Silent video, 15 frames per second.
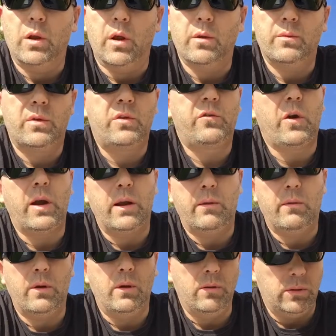
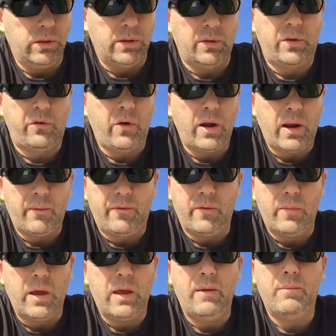Straight up for
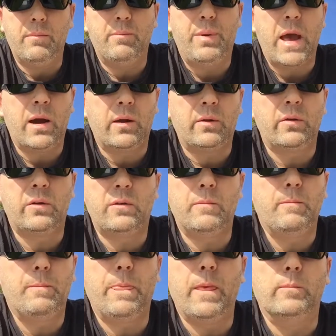me, powders.
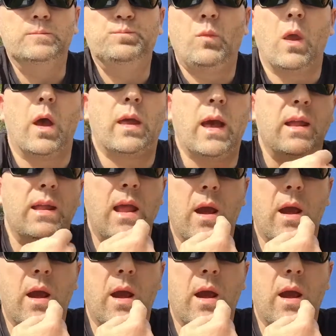Okay, now